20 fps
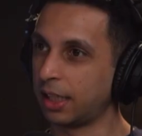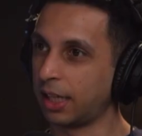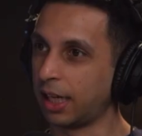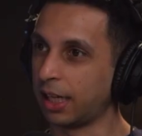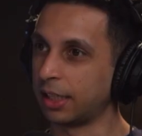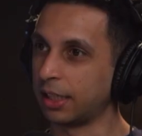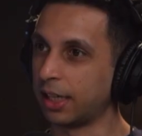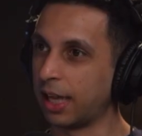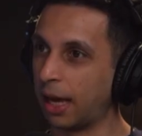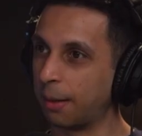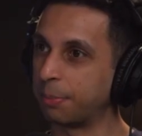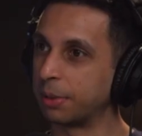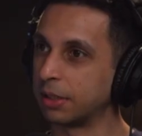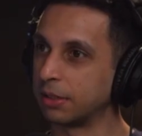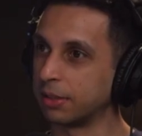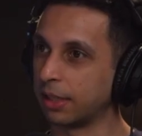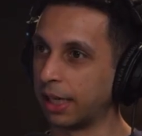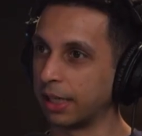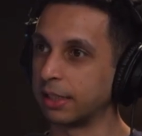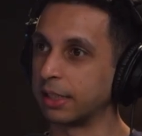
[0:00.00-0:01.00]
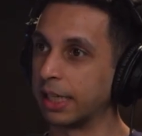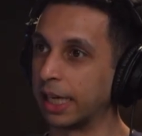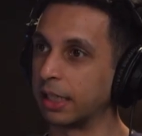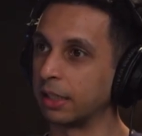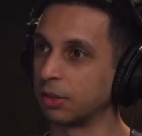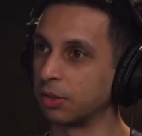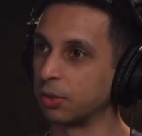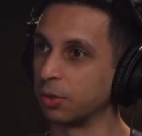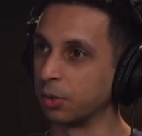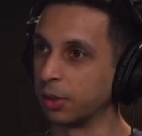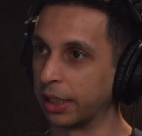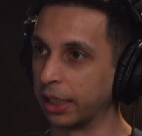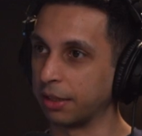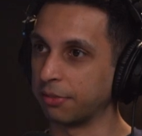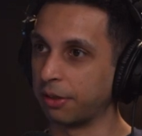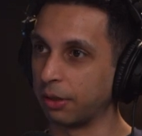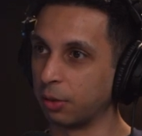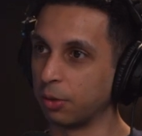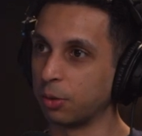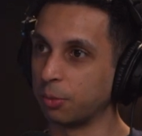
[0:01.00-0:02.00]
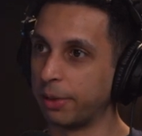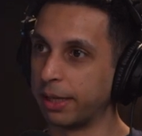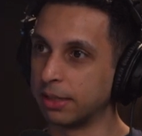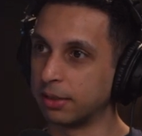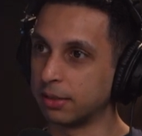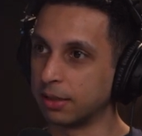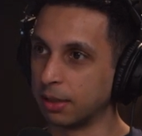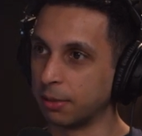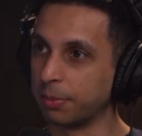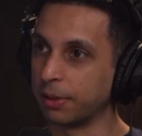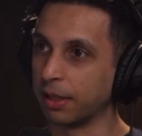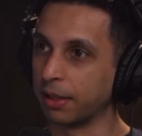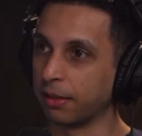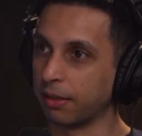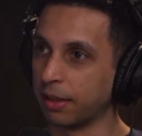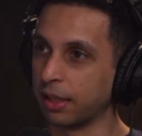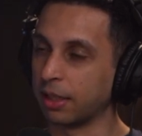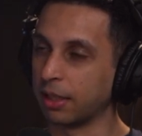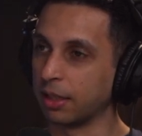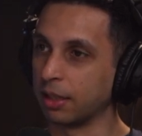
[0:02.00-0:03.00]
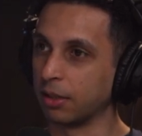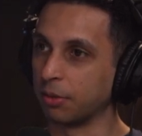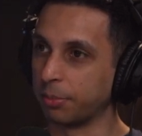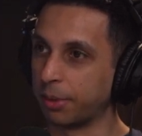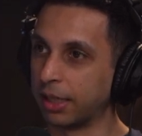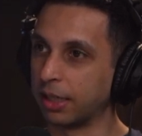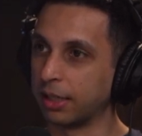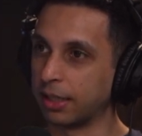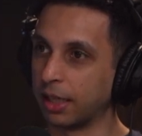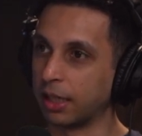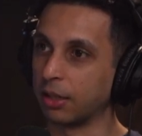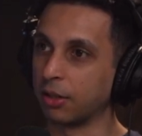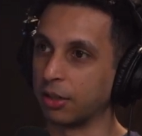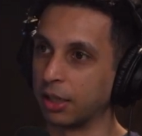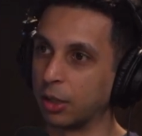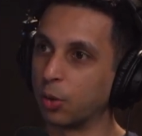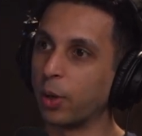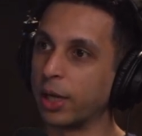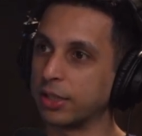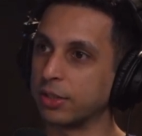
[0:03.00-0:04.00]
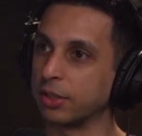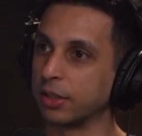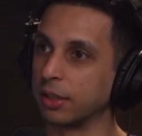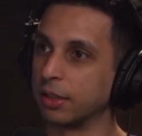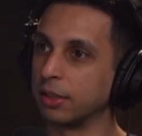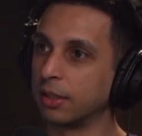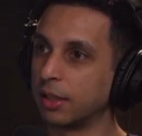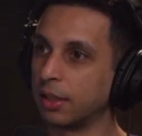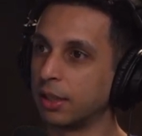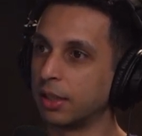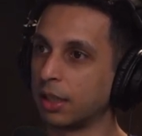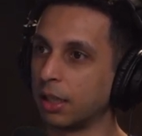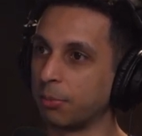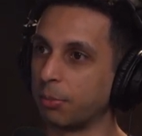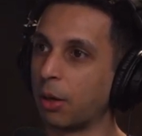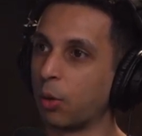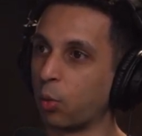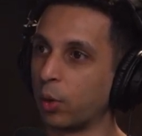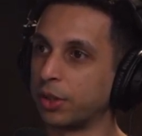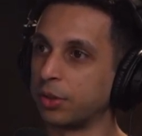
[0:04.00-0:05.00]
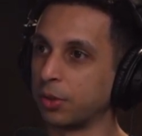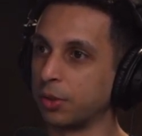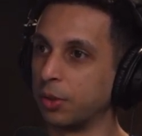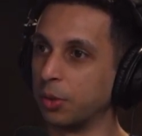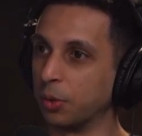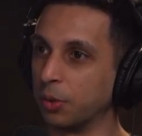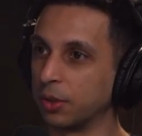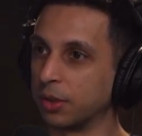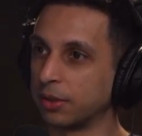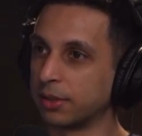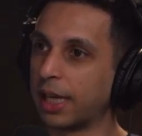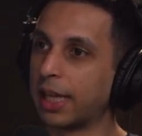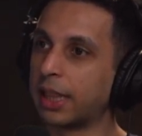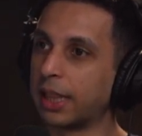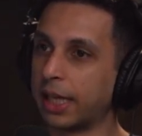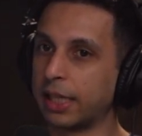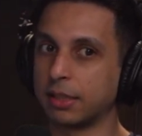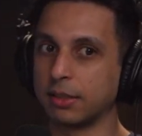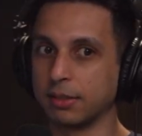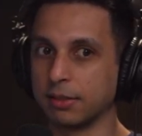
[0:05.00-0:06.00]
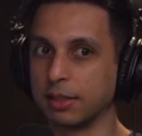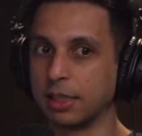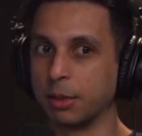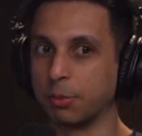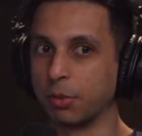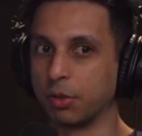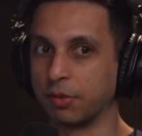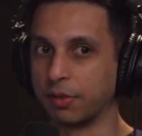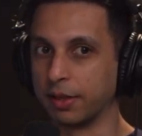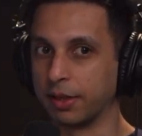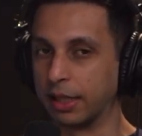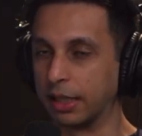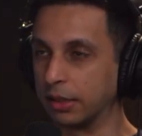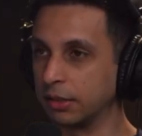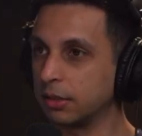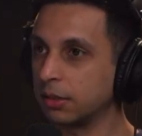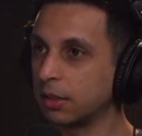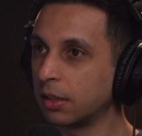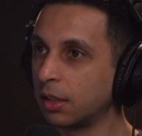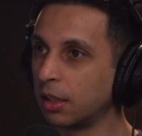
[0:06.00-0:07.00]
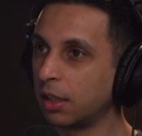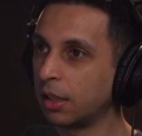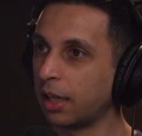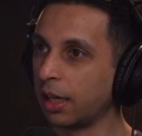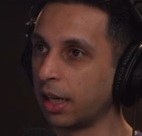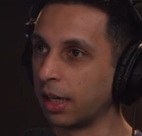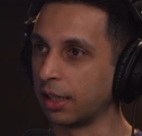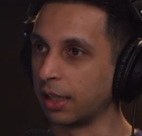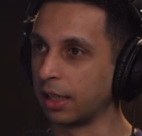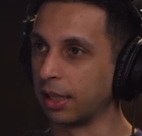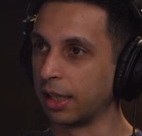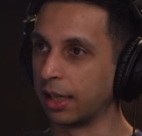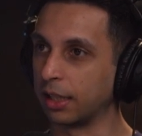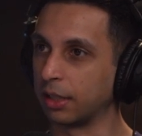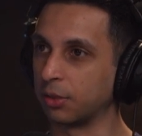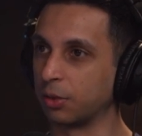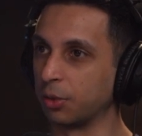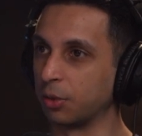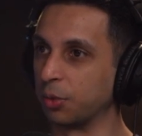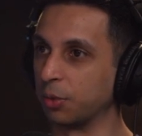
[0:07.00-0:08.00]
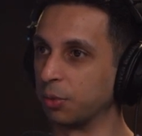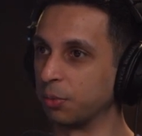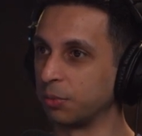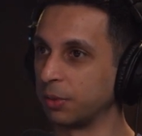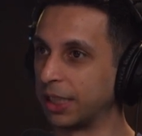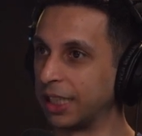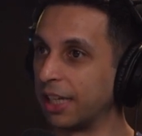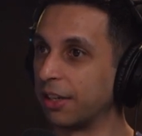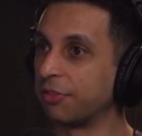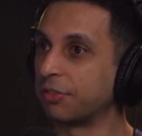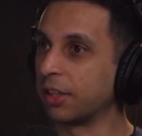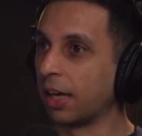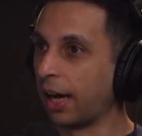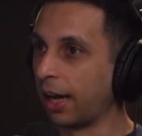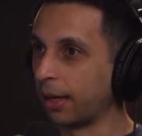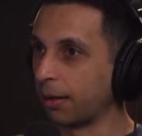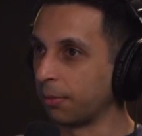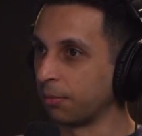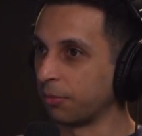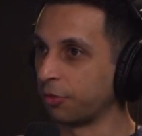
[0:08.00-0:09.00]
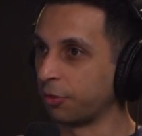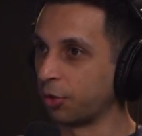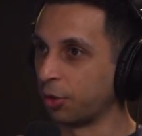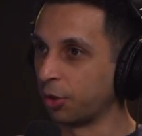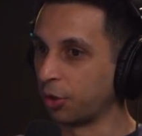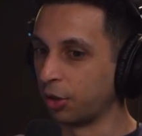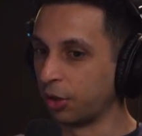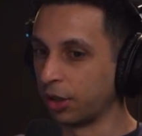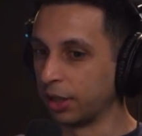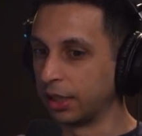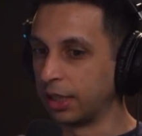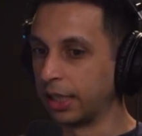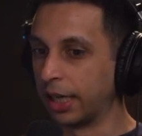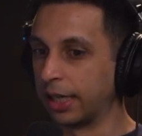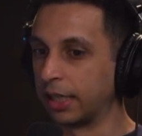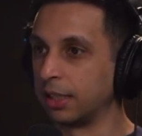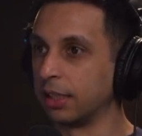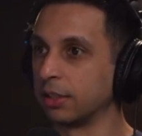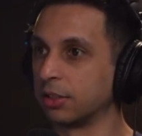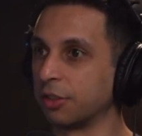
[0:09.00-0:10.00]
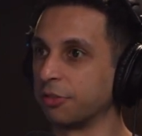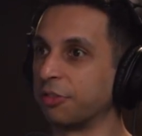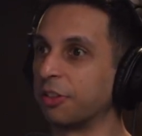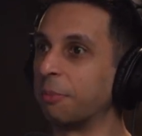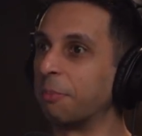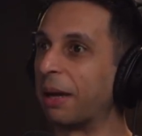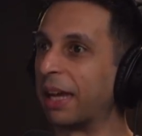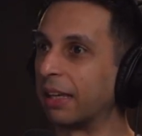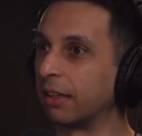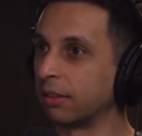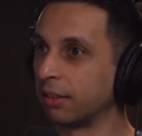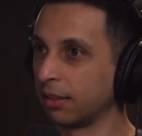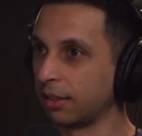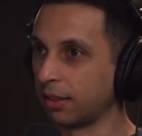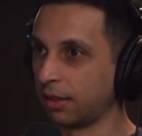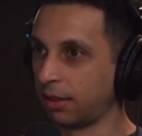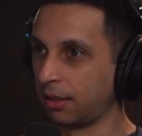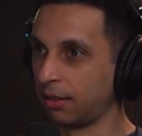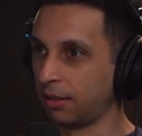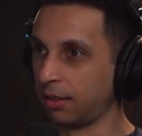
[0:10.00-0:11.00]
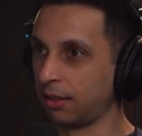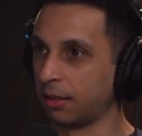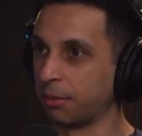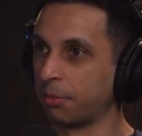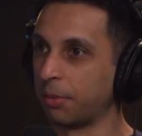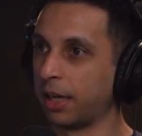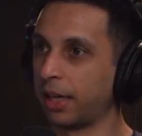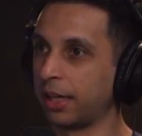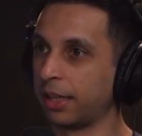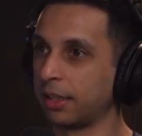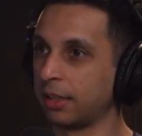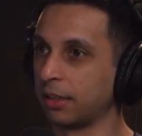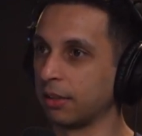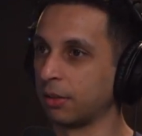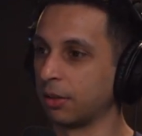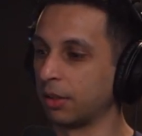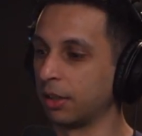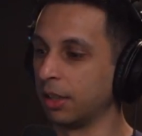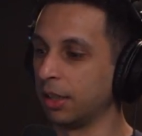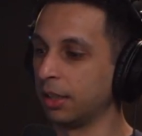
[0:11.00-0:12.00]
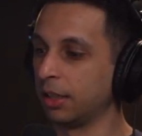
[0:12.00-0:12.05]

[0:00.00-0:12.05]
And it happens at night too. Like if I go to bed sleeping and thinking or meditating on a question about what to do, because I like to sleep over things and I like to give time for the ideas to ferment in the mind or